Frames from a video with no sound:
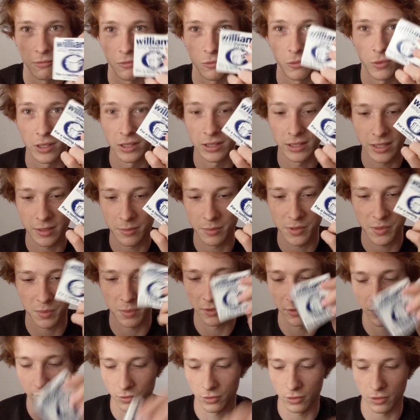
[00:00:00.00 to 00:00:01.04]
Williams
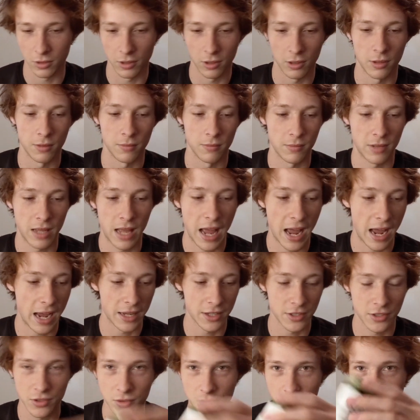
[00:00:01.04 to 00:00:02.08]
before,
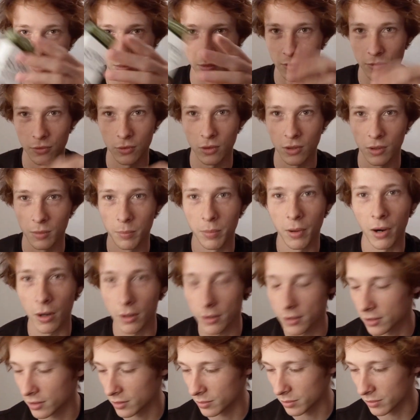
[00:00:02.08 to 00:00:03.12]
Astra before,
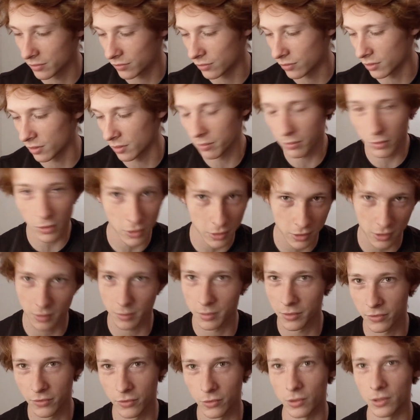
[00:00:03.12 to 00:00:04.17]
Parker before, Merkur
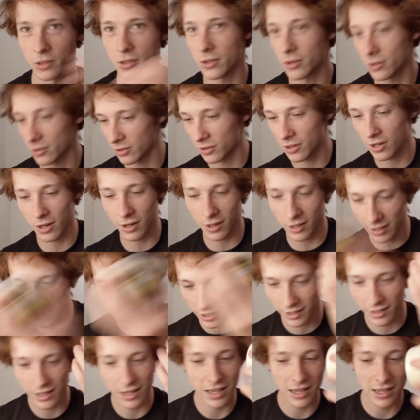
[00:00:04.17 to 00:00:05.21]
before, Colonel
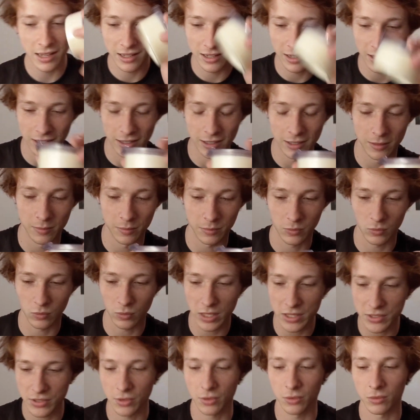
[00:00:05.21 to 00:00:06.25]
Conk, um,
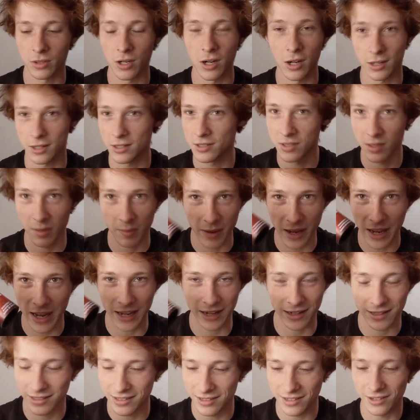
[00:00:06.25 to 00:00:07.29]
Razor Rock,
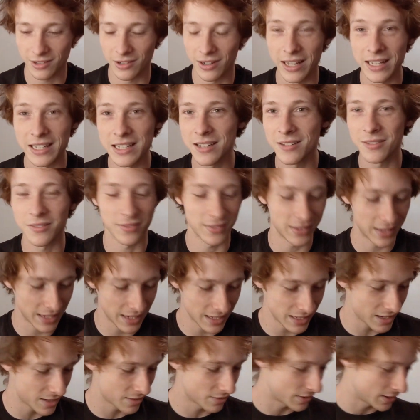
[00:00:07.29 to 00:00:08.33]
Tabac, you know, any of
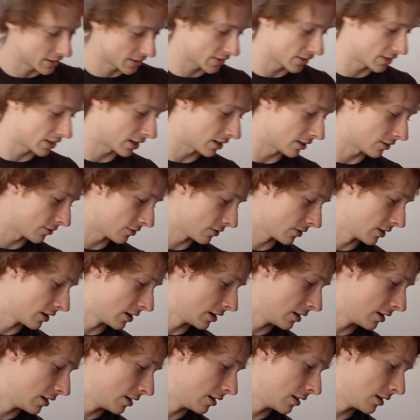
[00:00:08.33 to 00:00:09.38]
any of this stuff.
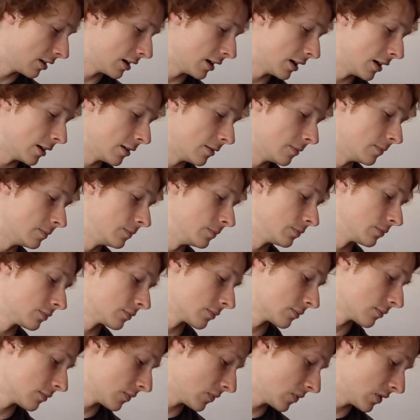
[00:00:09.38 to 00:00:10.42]
Um,
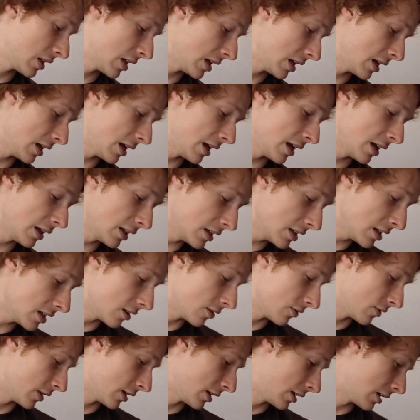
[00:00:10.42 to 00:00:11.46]
any
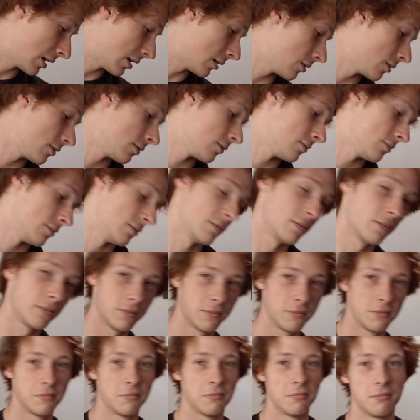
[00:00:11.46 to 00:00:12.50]
of it.
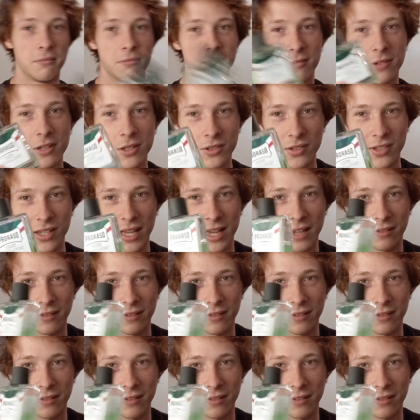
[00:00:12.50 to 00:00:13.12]
Here's the